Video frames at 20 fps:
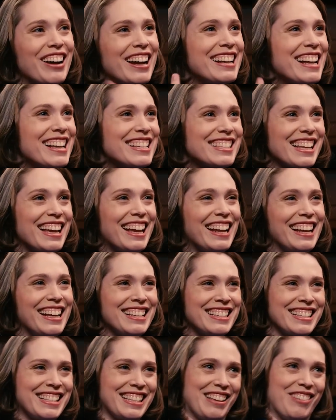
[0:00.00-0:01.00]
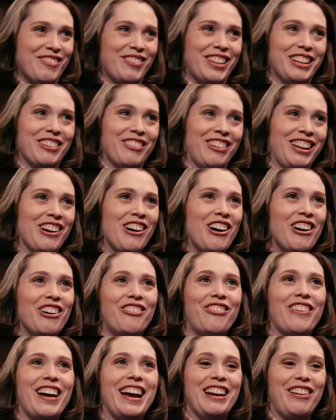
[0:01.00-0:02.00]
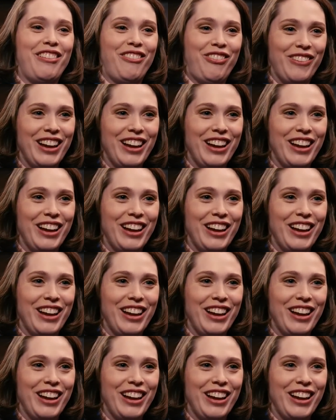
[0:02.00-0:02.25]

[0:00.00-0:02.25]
I guess that is something we all find